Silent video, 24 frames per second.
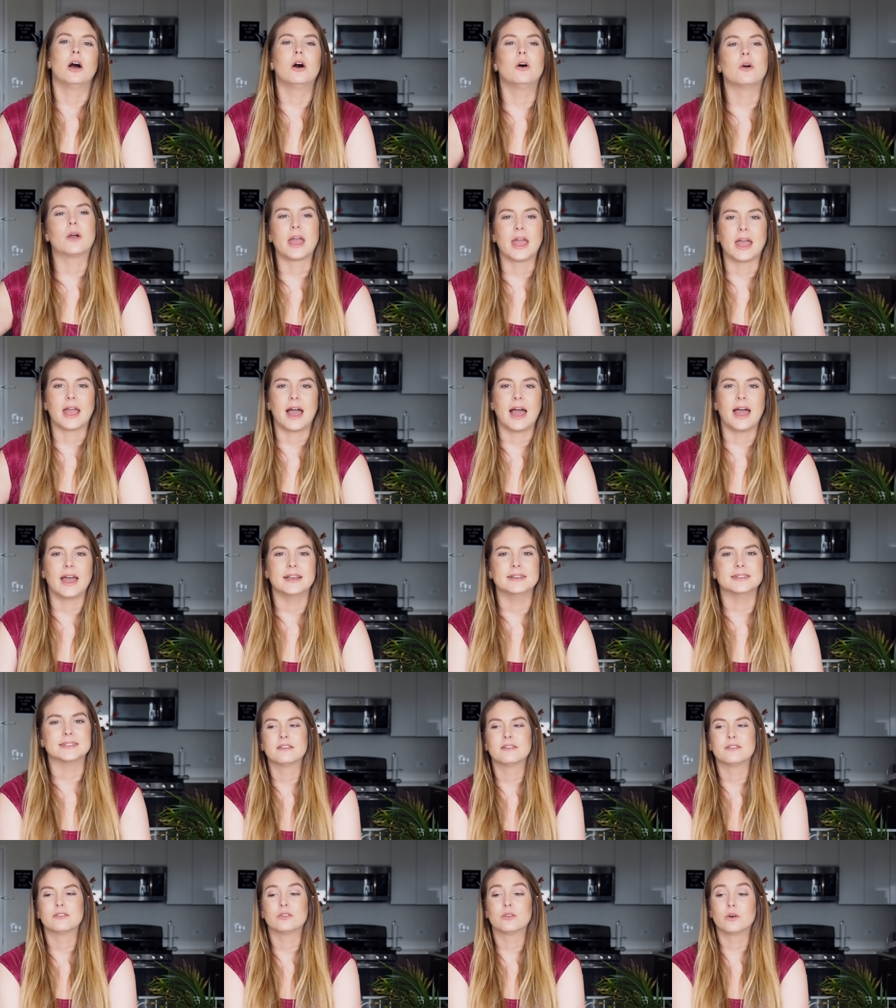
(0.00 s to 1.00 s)
Okay
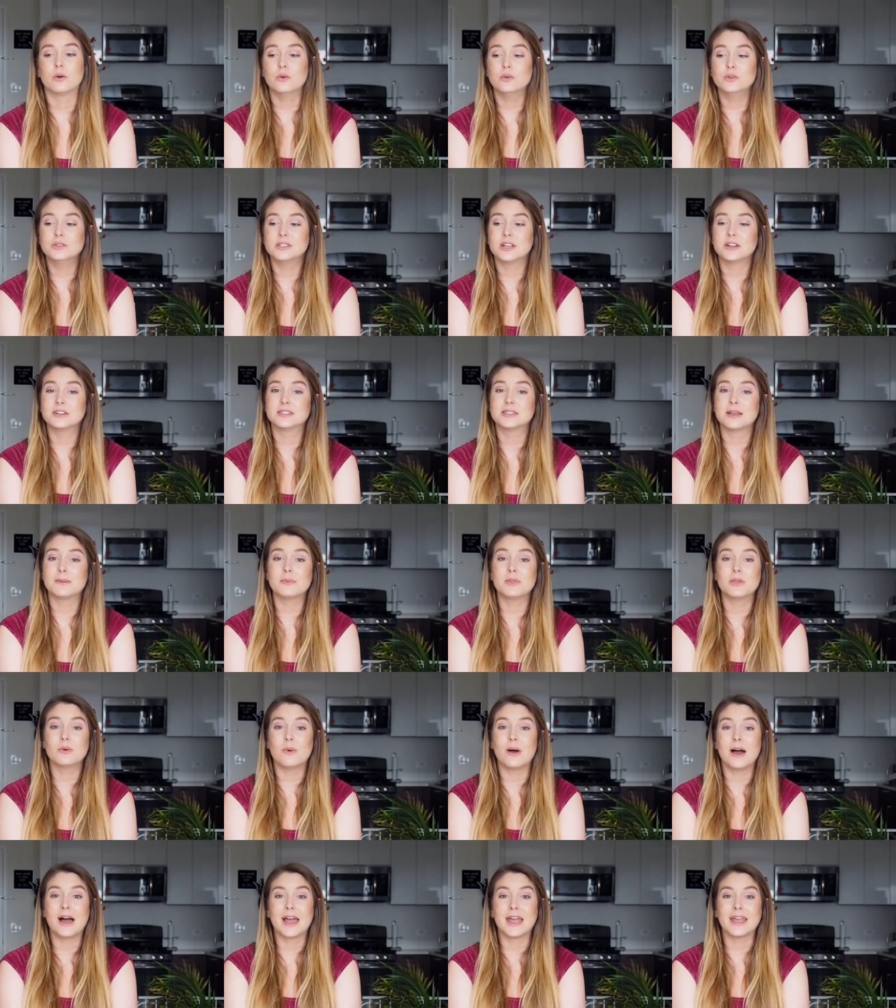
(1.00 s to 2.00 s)
guys, those are some of the
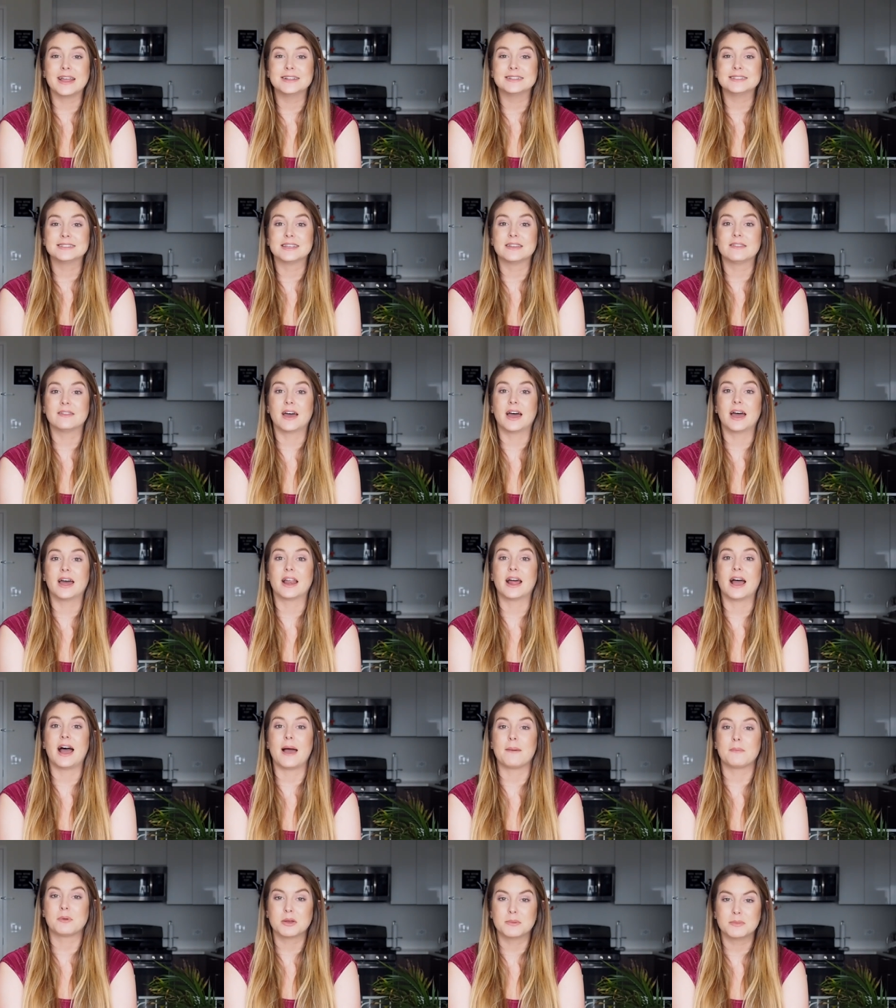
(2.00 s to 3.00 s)
wines that
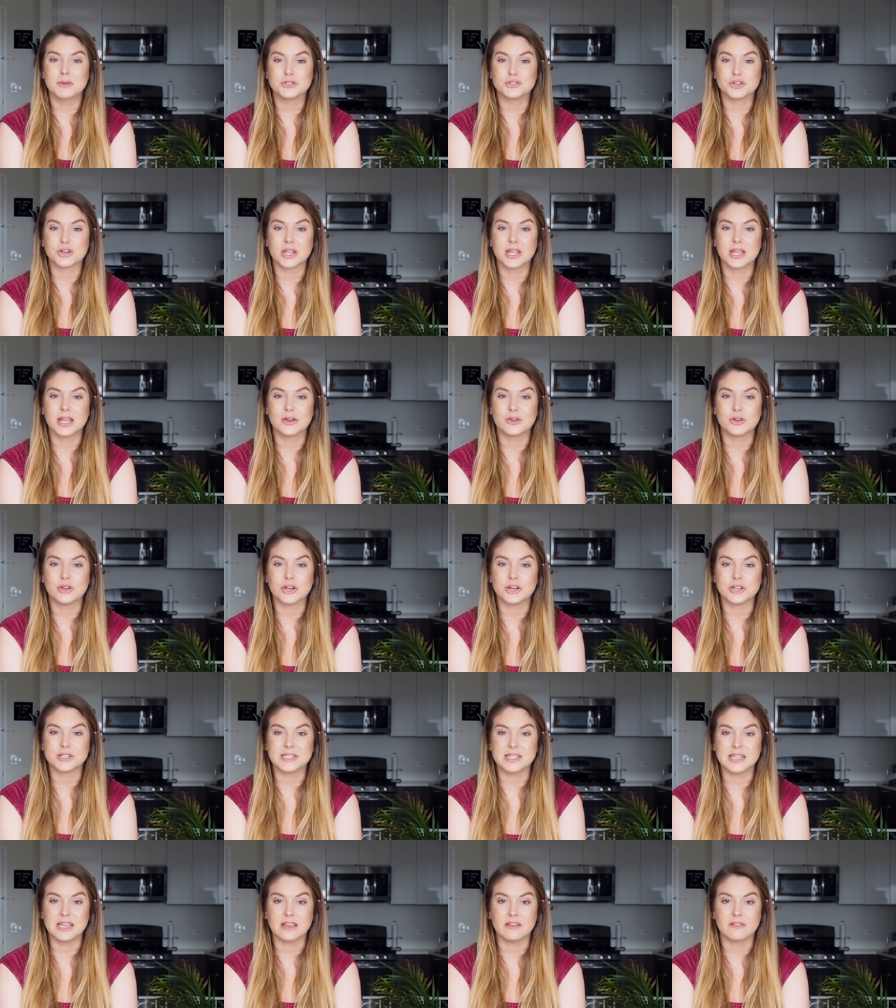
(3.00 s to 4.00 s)
I'm going to be drinking on New
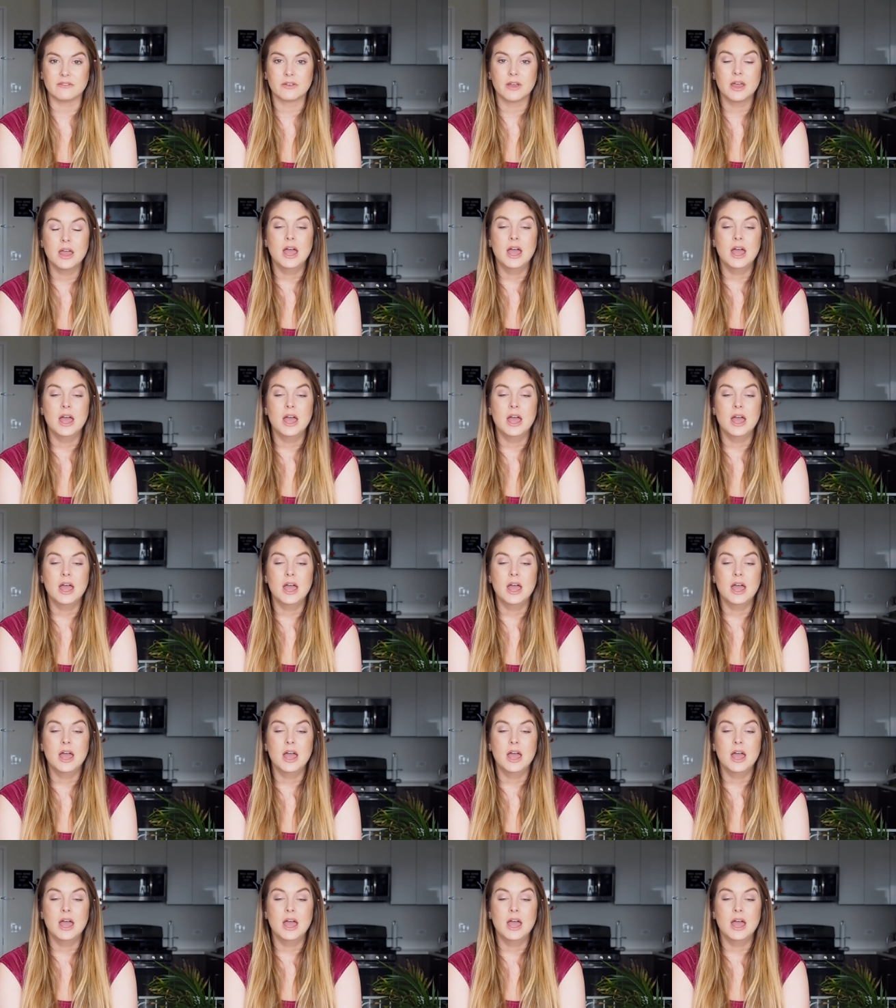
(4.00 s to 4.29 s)
Year's Eve.